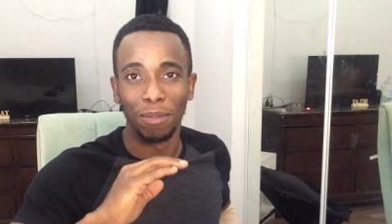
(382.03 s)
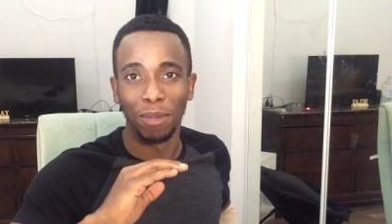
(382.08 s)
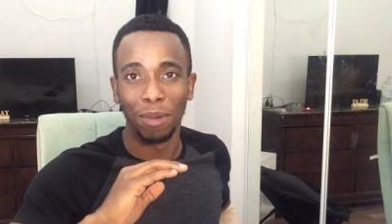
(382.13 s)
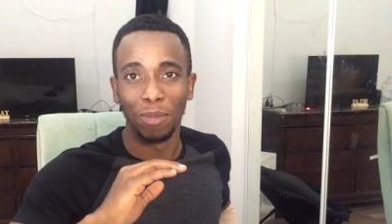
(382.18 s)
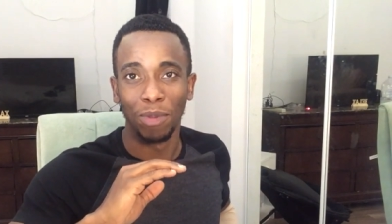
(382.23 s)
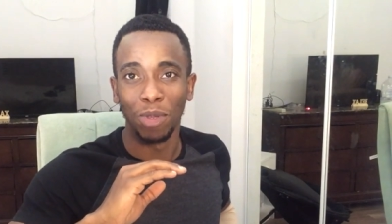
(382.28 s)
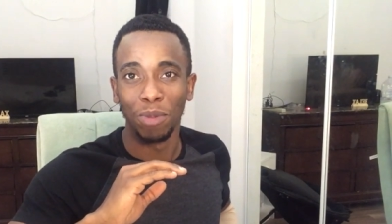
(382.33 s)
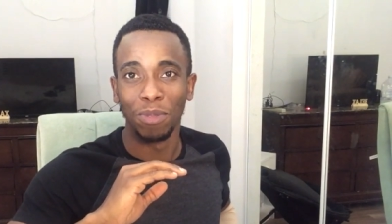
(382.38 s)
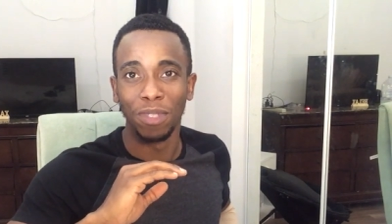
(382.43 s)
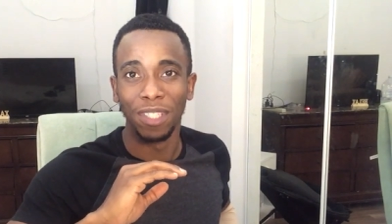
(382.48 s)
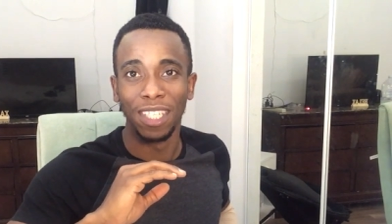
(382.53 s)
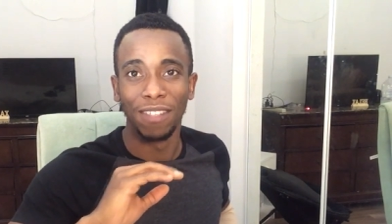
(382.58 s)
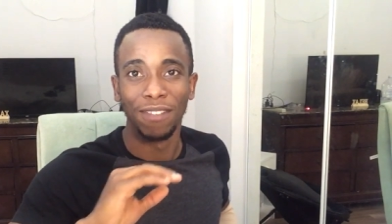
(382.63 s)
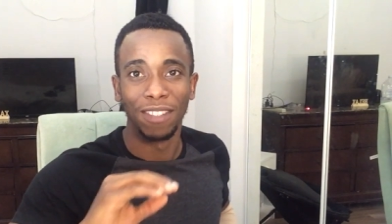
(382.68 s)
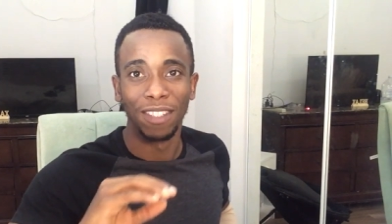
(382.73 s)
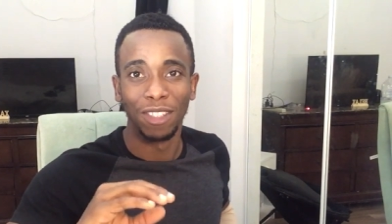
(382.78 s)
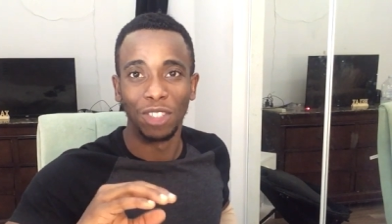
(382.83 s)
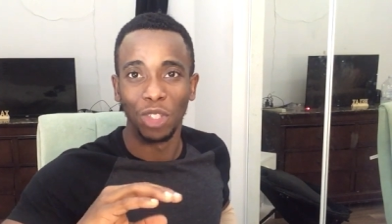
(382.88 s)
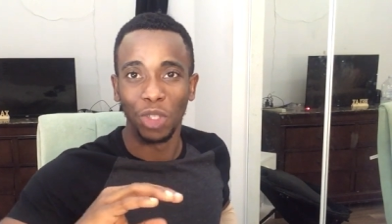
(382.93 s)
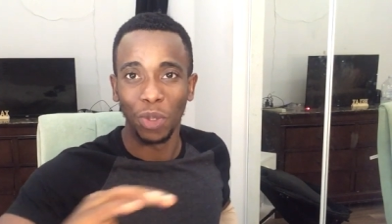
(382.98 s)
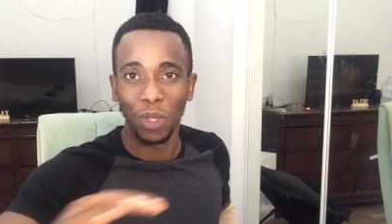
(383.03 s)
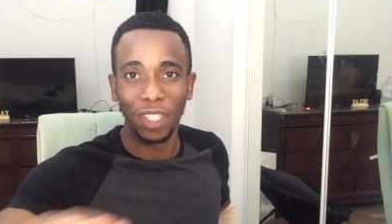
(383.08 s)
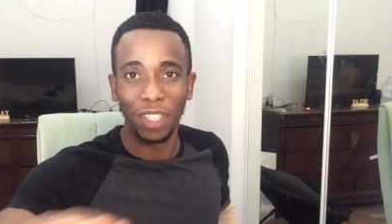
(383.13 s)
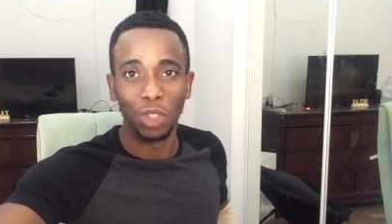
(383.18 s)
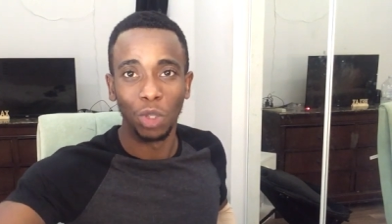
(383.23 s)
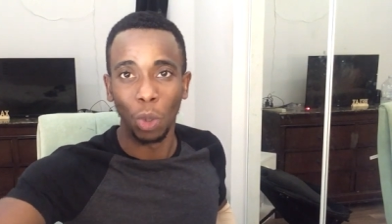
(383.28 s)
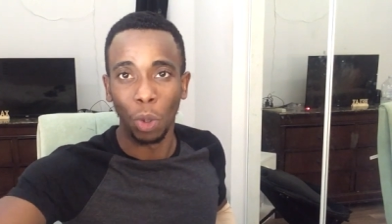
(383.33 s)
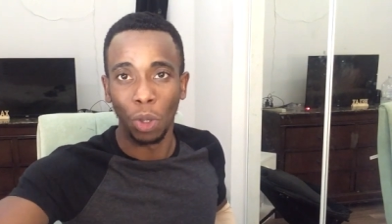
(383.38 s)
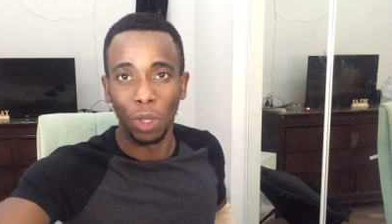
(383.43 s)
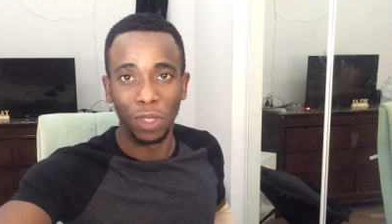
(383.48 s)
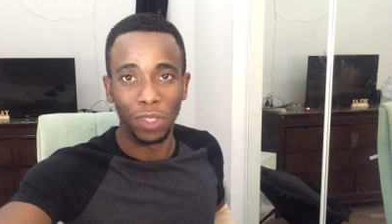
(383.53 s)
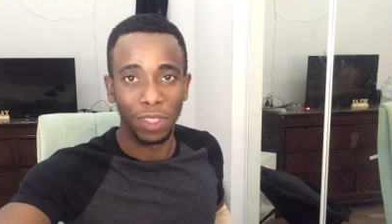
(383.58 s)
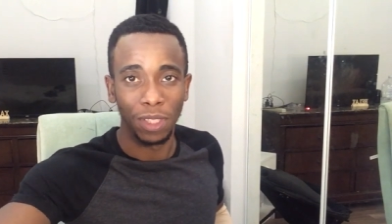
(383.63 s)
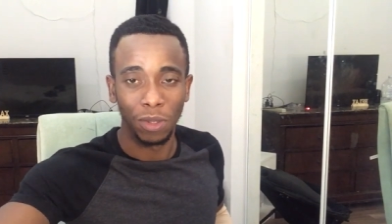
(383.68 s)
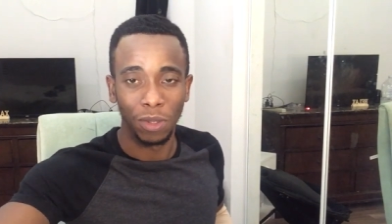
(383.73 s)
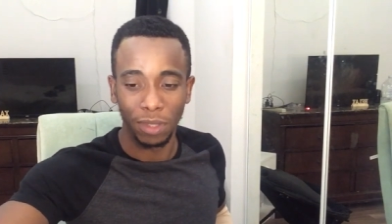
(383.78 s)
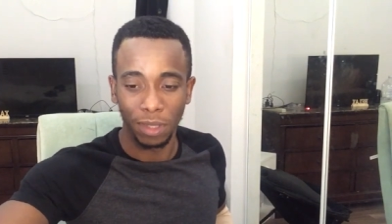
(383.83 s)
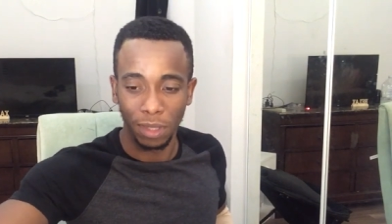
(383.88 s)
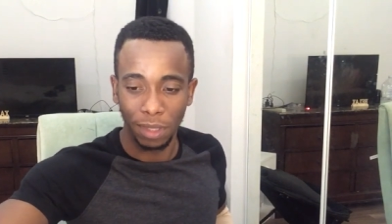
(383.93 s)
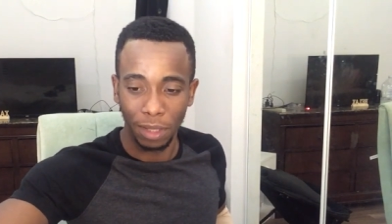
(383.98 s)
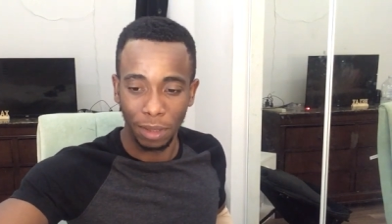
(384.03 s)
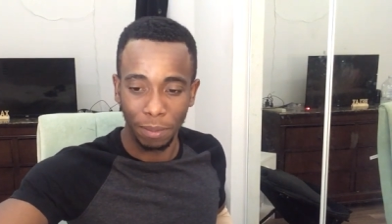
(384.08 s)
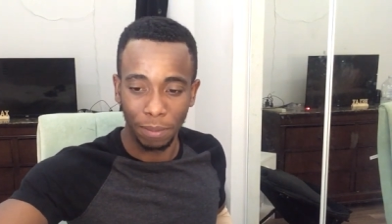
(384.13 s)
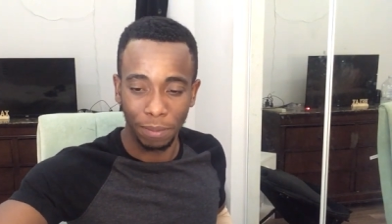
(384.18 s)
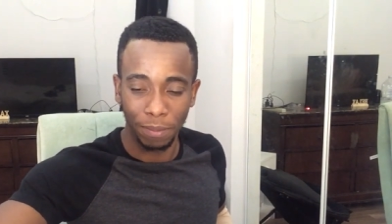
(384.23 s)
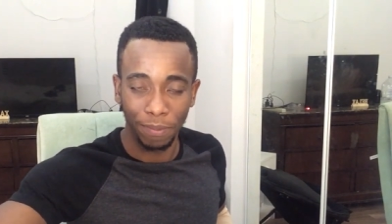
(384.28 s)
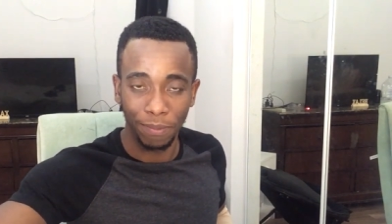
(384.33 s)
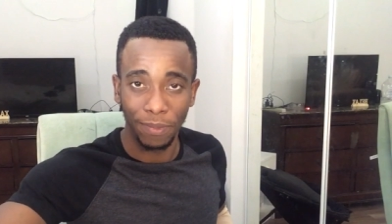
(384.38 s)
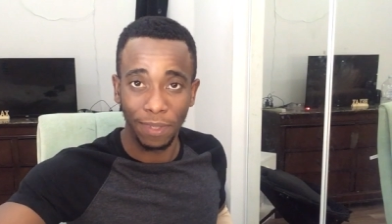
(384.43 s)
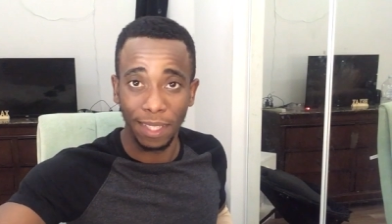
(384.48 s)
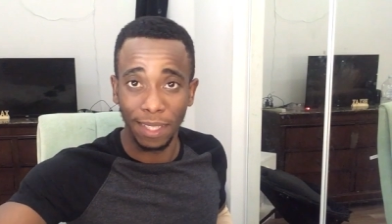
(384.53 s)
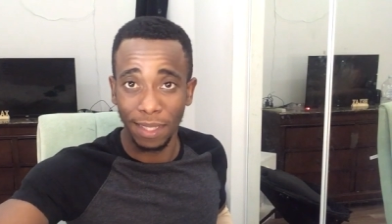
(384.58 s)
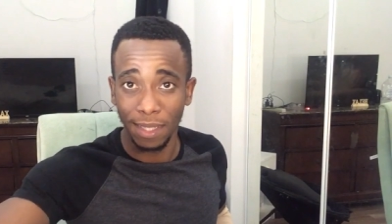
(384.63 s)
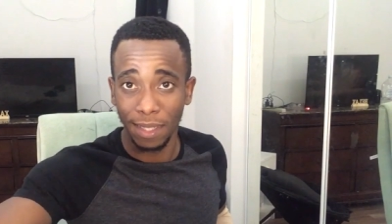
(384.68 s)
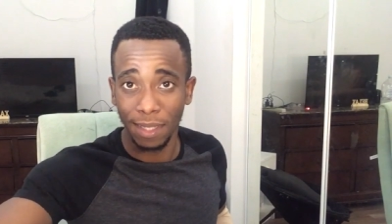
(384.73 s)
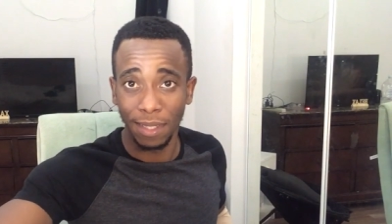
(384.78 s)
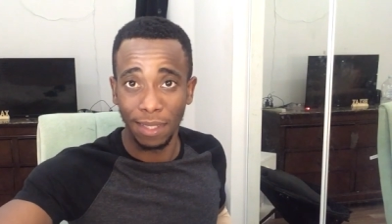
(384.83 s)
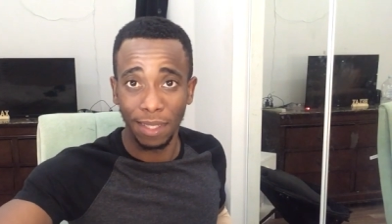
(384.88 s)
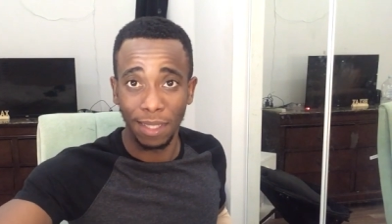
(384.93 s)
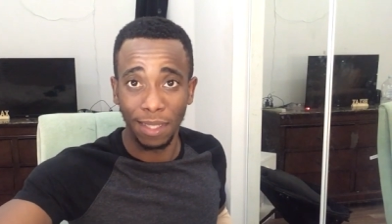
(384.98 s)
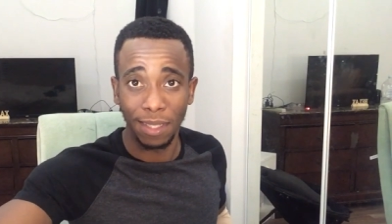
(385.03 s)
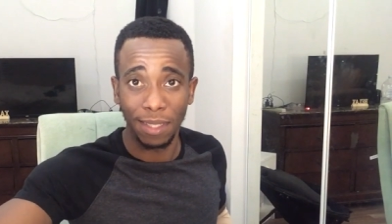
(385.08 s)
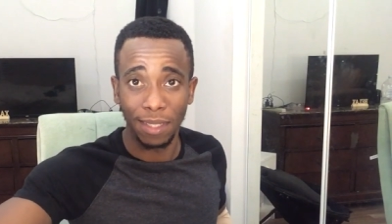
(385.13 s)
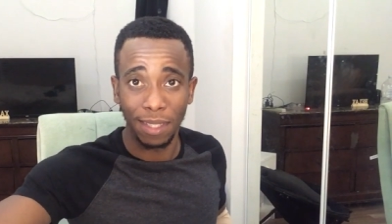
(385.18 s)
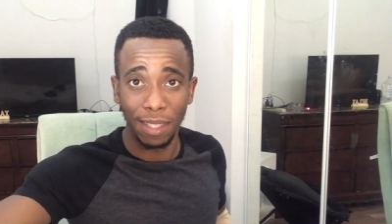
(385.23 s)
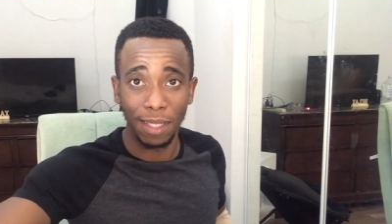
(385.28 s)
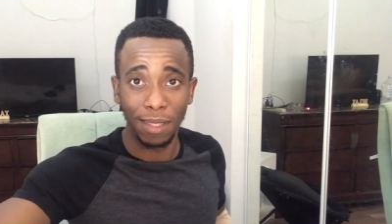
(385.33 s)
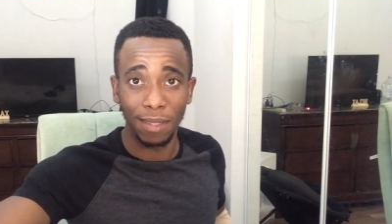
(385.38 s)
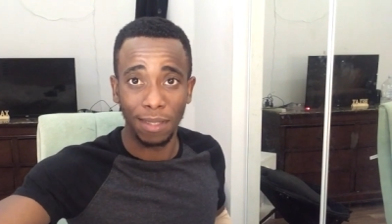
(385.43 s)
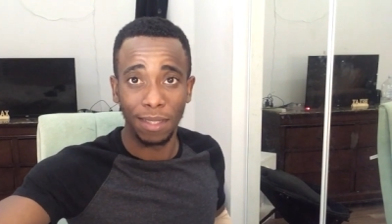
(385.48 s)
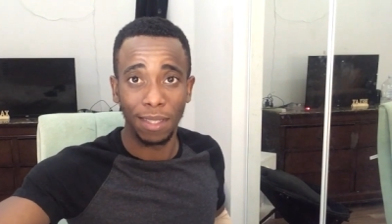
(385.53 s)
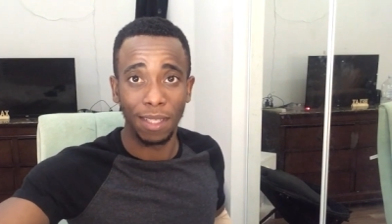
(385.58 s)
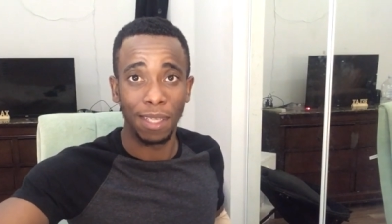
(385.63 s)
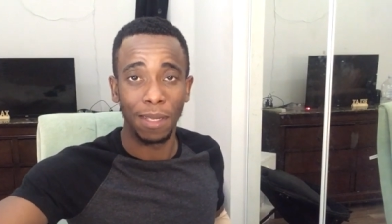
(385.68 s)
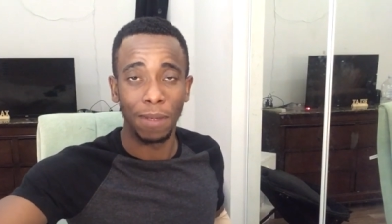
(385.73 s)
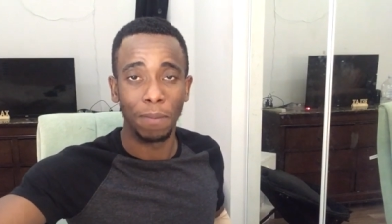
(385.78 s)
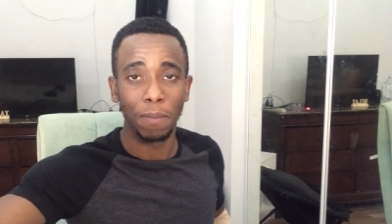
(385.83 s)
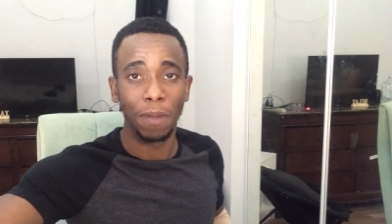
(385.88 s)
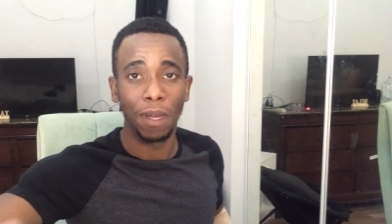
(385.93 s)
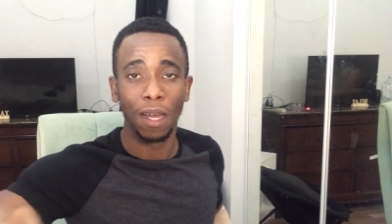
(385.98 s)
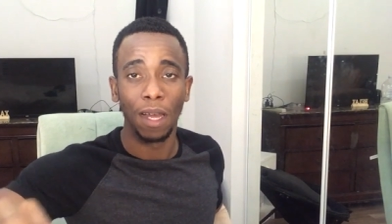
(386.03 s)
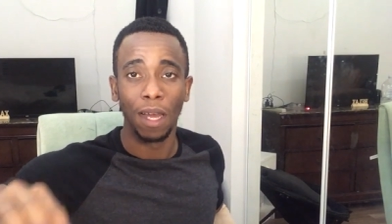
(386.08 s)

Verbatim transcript: I'm gonna be giving credit to our Chelsea team. This this this team